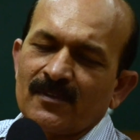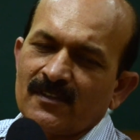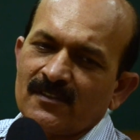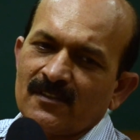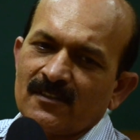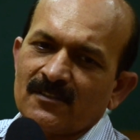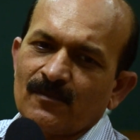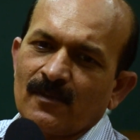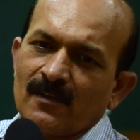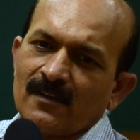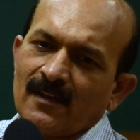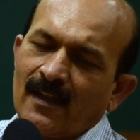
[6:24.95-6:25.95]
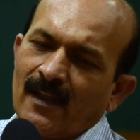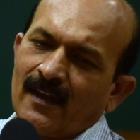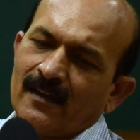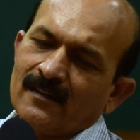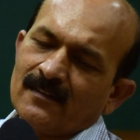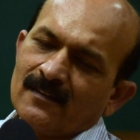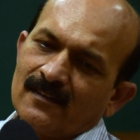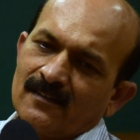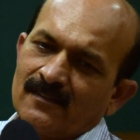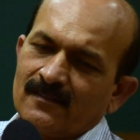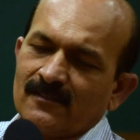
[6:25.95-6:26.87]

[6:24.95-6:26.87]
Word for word: research work and uh,